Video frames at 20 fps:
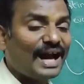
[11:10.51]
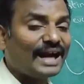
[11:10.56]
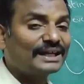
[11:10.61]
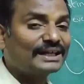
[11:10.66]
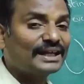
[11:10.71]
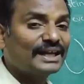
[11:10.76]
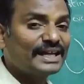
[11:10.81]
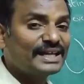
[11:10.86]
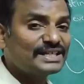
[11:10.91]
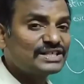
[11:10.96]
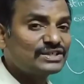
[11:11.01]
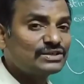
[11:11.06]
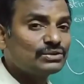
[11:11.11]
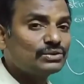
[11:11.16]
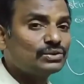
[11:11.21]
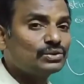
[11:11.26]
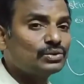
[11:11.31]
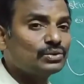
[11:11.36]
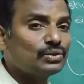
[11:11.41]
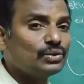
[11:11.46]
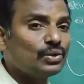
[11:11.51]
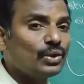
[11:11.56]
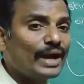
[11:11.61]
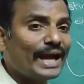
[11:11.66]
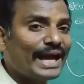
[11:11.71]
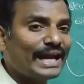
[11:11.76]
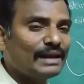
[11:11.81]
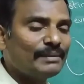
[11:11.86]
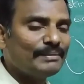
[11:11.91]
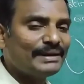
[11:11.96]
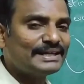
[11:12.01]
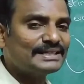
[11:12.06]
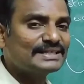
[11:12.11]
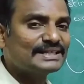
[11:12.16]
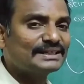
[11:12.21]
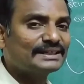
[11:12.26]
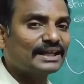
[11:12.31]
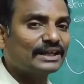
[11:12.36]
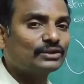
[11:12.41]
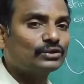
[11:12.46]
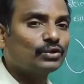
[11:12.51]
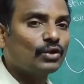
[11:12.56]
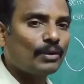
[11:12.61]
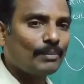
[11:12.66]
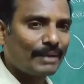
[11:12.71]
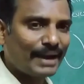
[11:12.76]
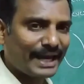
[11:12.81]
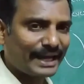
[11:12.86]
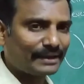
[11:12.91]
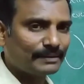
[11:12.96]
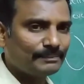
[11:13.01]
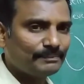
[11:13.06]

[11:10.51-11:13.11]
At least two elements in the domain